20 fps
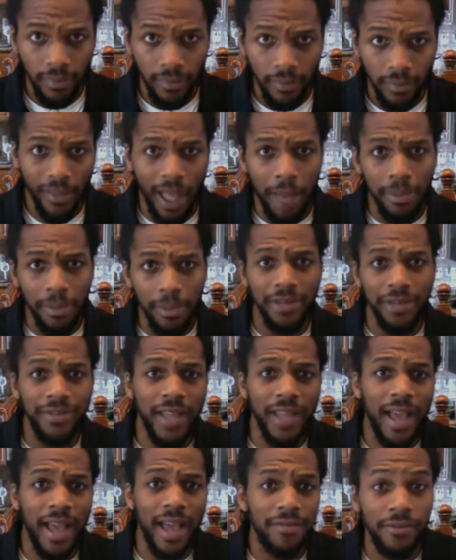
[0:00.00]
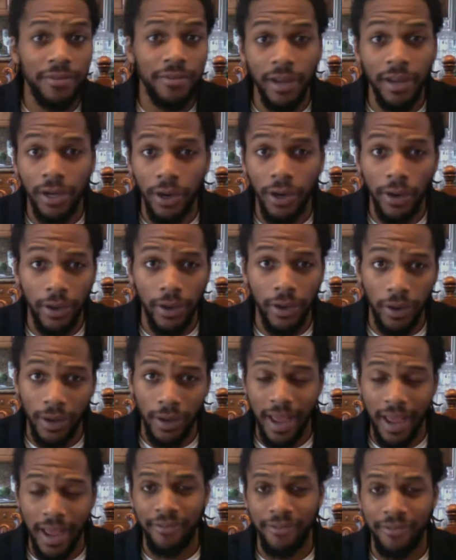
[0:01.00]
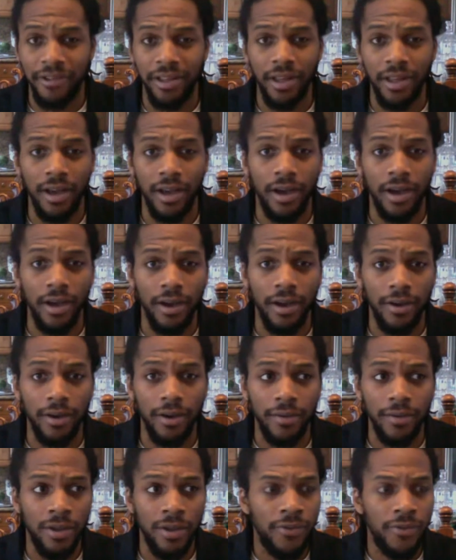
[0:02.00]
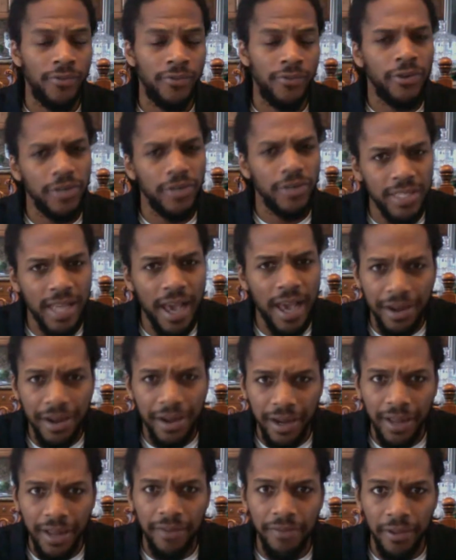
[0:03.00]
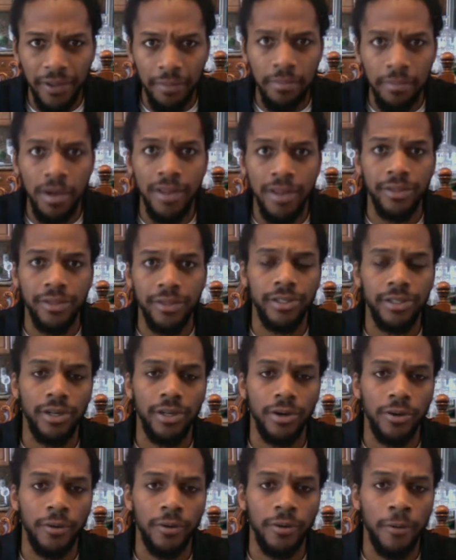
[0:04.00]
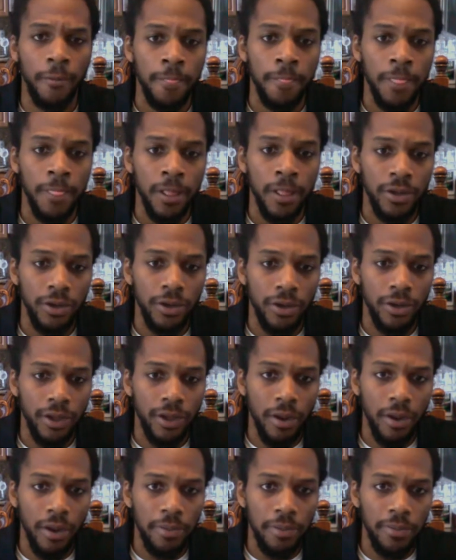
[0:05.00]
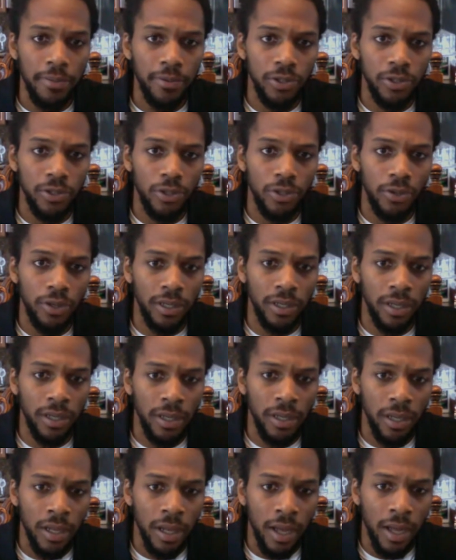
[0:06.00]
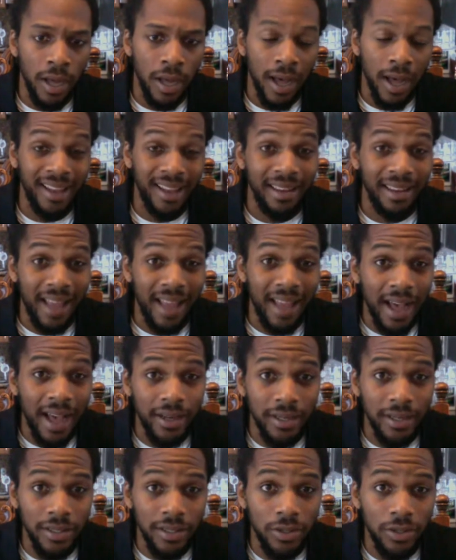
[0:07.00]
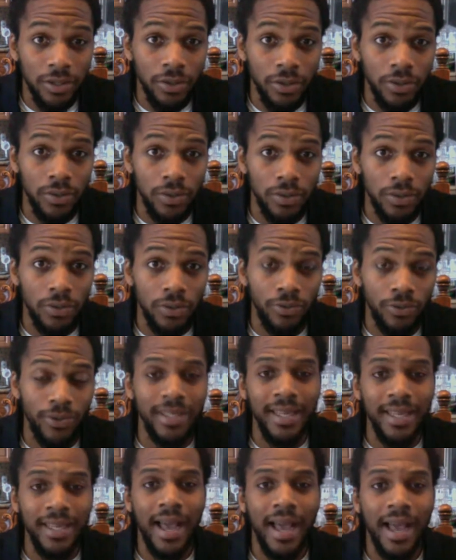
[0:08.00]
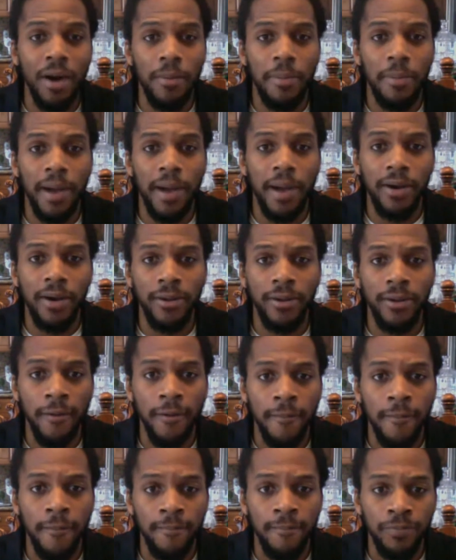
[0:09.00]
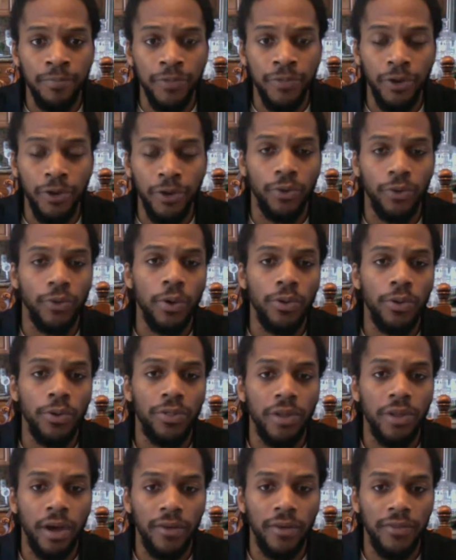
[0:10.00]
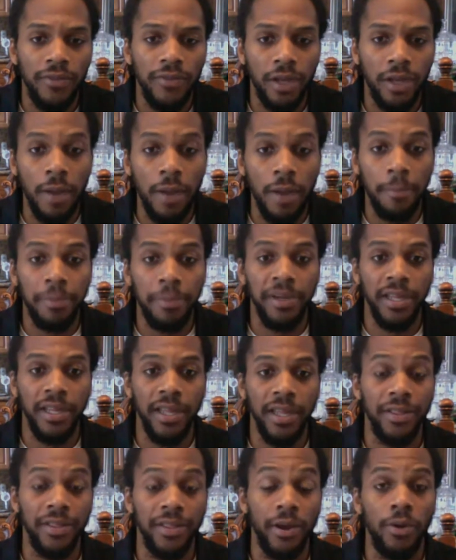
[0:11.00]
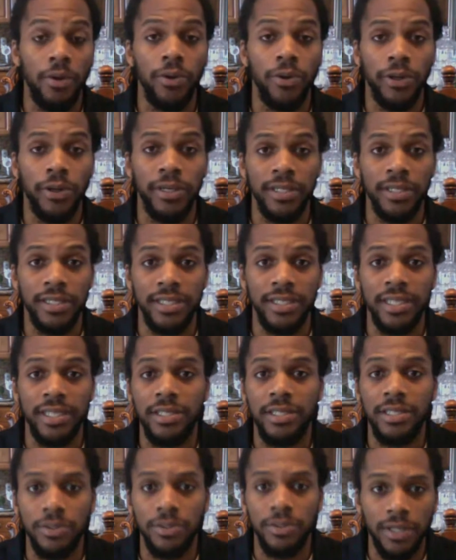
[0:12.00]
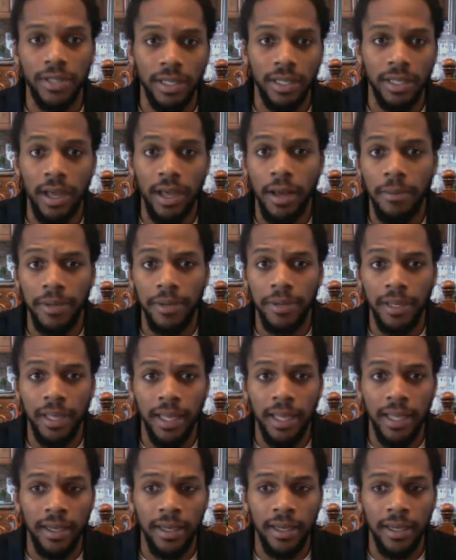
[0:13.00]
I believe they have an event going on every first Saturday of the month. So, there are people doing a lot to really help out the growth of the company and their own organizations within the company. And,